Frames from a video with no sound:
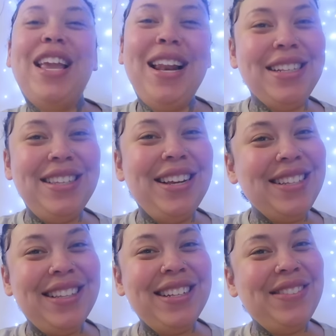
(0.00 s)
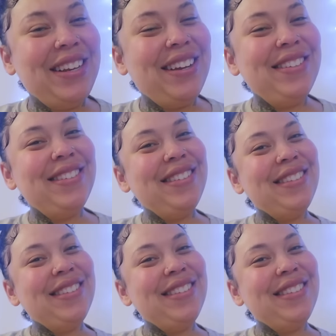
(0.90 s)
And I'll see you guys on the next video.